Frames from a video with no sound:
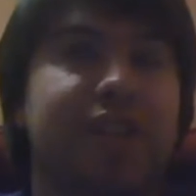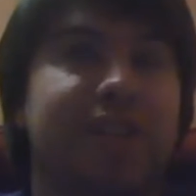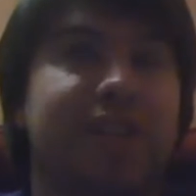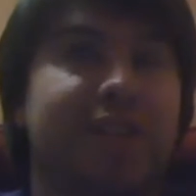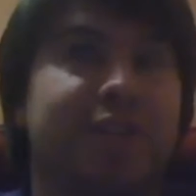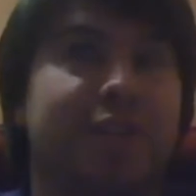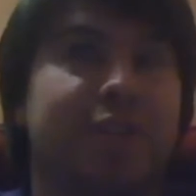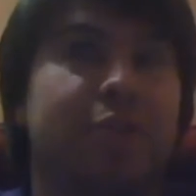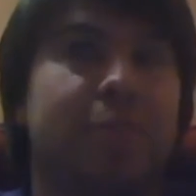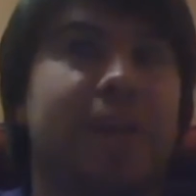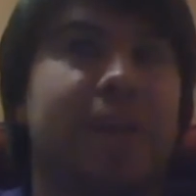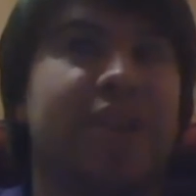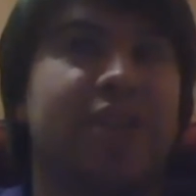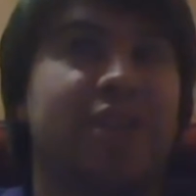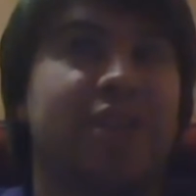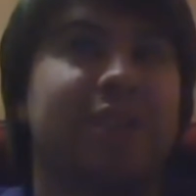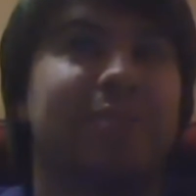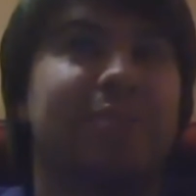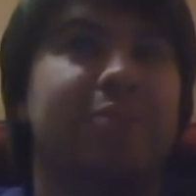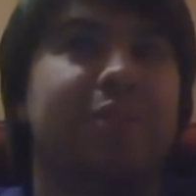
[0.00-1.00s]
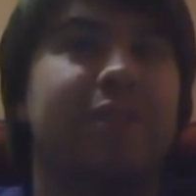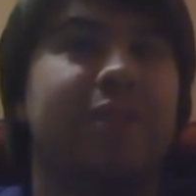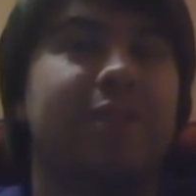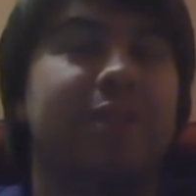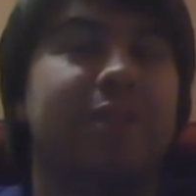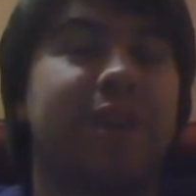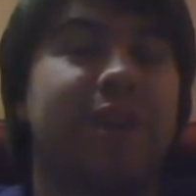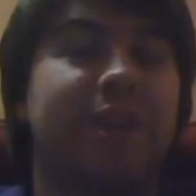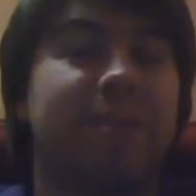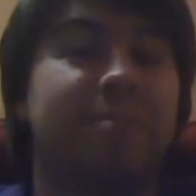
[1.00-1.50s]
It sounds like we're bashing this movie a
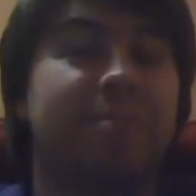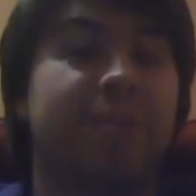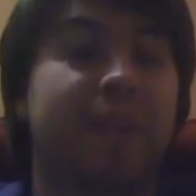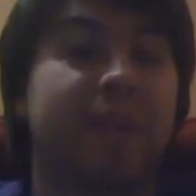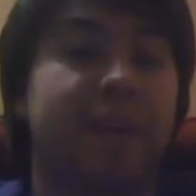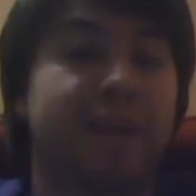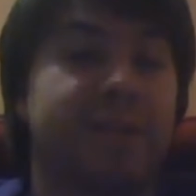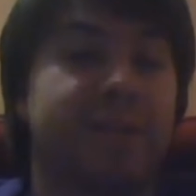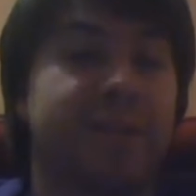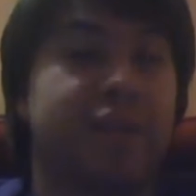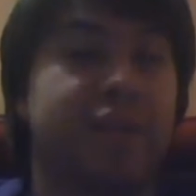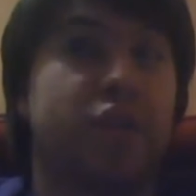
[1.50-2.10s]
lot, but like it's